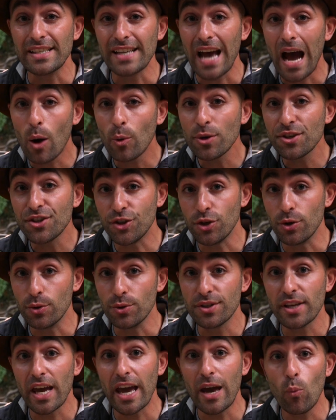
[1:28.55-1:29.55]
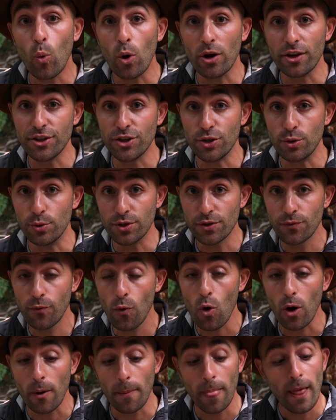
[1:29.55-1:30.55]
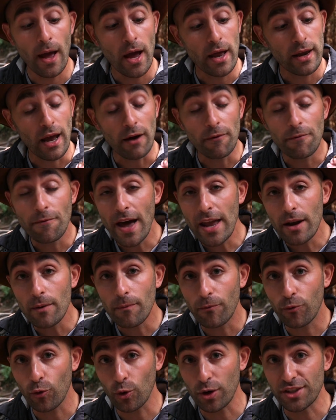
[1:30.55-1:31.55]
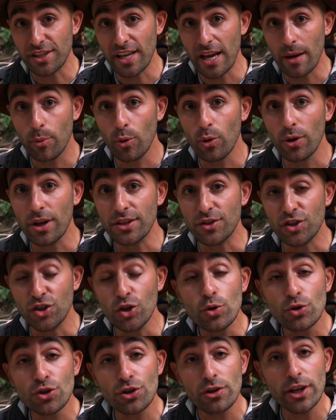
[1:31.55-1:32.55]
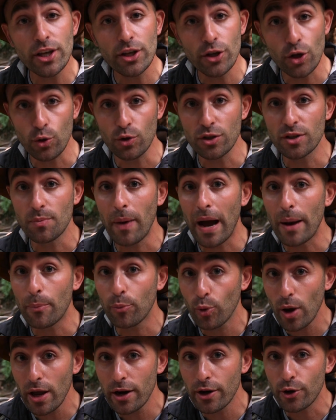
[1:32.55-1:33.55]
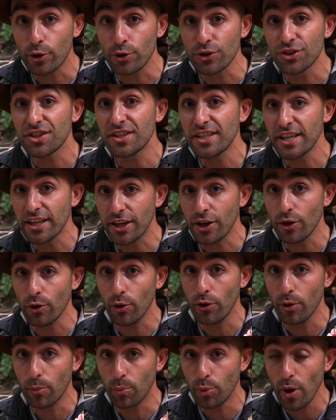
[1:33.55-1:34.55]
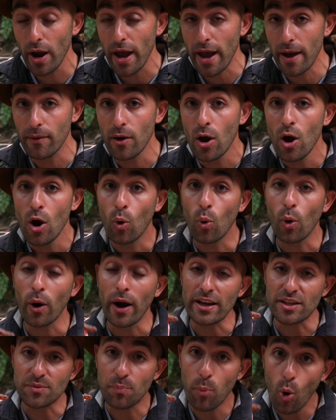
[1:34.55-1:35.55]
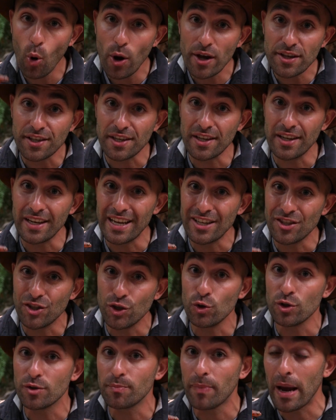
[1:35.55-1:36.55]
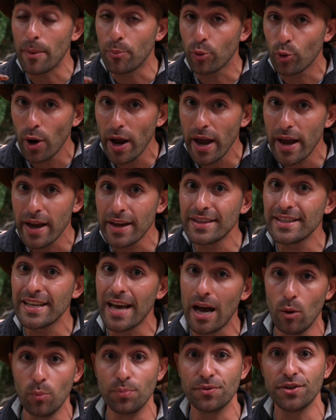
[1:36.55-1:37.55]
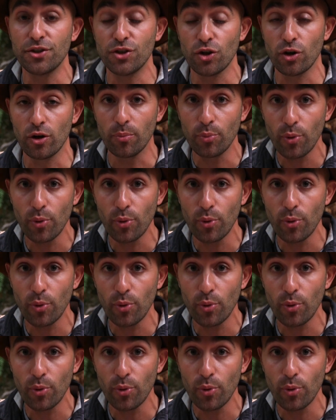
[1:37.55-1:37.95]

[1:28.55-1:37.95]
is how it's used and what it's used for. Now venom, for example, is usually used by predators to kill their prey, whereas poison is used by prey to help deter